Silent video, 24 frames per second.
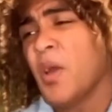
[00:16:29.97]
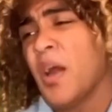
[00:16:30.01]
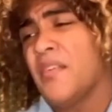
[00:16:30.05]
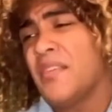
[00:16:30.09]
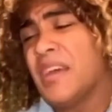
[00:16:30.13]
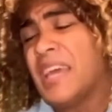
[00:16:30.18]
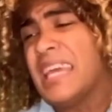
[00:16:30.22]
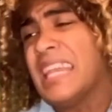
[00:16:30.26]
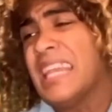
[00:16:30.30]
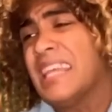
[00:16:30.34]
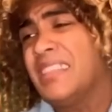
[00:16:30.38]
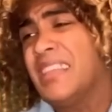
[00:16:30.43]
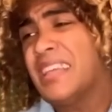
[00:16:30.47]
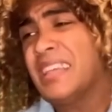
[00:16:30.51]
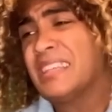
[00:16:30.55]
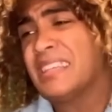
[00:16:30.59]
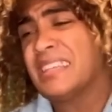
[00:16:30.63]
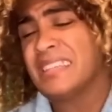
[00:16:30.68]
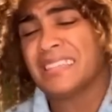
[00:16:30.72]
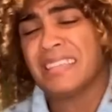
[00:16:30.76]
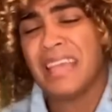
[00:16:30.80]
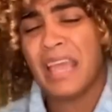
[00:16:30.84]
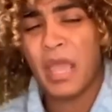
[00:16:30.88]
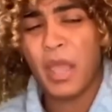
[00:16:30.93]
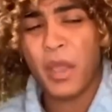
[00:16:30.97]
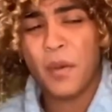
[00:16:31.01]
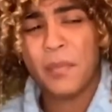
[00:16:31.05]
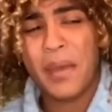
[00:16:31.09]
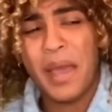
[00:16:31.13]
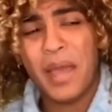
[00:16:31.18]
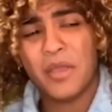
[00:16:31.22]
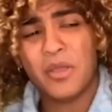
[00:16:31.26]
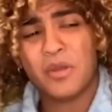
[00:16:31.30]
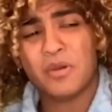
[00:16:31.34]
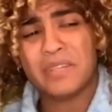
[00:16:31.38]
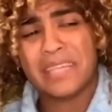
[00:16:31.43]
you have anything to say
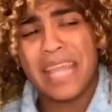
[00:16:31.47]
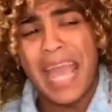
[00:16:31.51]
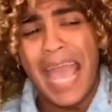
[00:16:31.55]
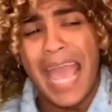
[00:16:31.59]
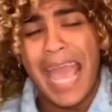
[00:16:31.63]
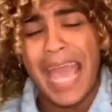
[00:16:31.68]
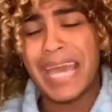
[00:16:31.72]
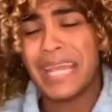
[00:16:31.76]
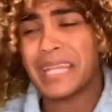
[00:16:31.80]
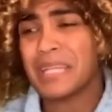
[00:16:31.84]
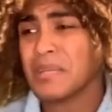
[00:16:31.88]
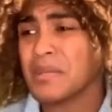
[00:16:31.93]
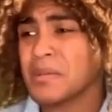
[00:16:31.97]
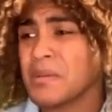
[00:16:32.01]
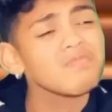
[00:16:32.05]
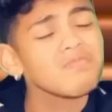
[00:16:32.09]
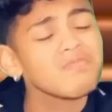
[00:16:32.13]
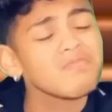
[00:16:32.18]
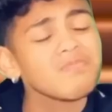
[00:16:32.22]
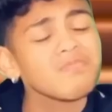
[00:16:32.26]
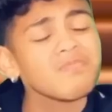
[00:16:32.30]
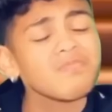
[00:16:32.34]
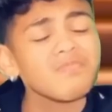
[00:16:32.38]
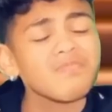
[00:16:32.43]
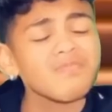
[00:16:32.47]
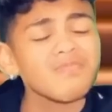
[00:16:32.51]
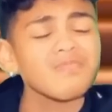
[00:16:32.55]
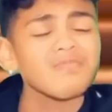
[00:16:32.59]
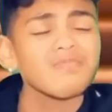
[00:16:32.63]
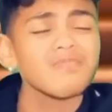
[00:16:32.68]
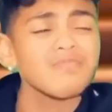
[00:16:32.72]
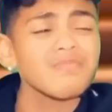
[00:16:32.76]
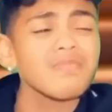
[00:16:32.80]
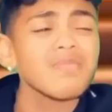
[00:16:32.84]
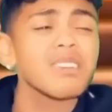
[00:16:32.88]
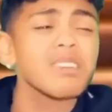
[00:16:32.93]
about your dad? I
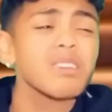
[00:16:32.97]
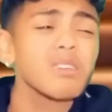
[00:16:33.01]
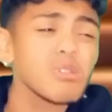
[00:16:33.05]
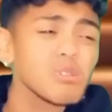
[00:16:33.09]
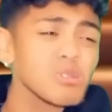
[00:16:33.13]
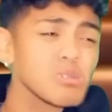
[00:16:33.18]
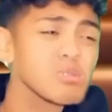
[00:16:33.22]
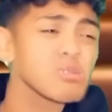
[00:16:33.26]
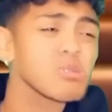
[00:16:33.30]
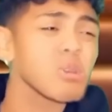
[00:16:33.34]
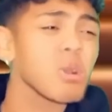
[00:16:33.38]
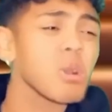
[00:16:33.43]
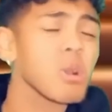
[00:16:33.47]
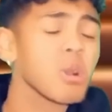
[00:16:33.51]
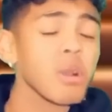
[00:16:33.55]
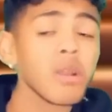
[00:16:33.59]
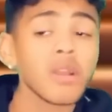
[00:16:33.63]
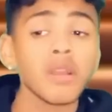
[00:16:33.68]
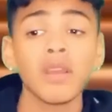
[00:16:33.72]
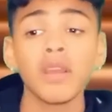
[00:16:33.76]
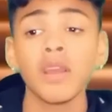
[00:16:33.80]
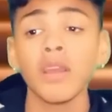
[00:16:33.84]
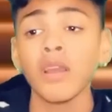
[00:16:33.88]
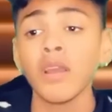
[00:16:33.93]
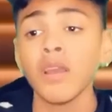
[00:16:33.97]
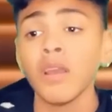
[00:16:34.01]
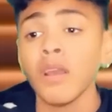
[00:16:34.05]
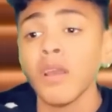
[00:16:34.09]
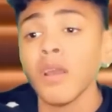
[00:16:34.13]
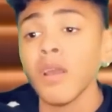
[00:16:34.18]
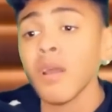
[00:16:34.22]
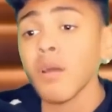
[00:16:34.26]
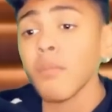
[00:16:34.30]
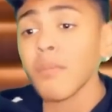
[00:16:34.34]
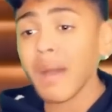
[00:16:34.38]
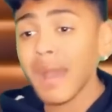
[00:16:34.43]
said, Sure.
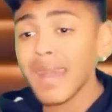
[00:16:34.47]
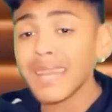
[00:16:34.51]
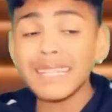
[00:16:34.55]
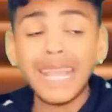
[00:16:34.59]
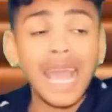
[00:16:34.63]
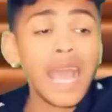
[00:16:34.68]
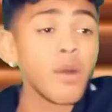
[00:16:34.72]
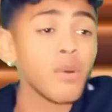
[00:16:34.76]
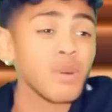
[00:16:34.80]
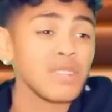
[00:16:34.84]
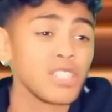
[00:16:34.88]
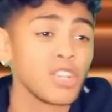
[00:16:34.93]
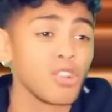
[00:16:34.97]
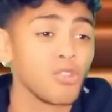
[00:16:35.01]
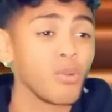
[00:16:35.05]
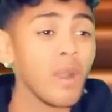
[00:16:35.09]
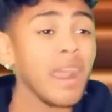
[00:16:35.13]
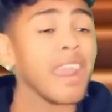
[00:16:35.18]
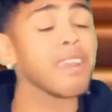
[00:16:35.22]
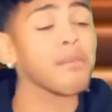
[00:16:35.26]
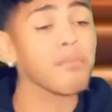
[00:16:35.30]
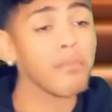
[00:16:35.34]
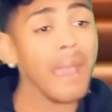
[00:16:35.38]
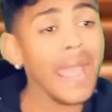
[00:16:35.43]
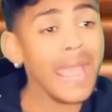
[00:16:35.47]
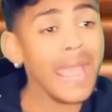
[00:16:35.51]
My dad was a great